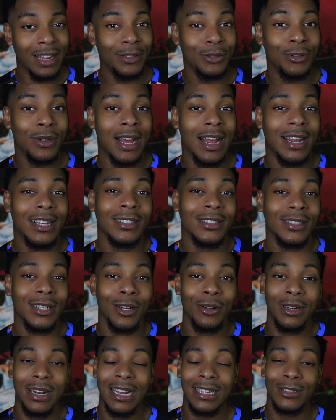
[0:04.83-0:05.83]
You guys
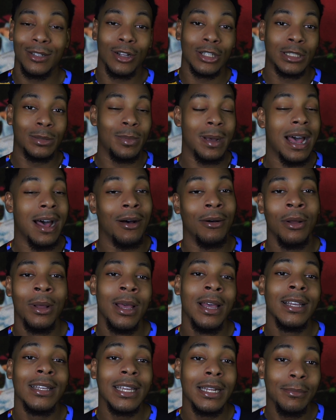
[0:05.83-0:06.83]
know that I talked about
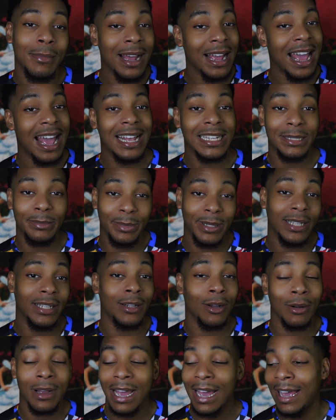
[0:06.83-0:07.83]
getting my ass beat,
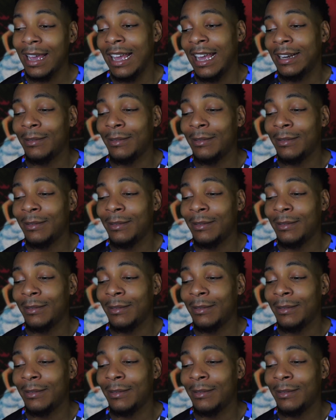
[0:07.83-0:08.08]
okay?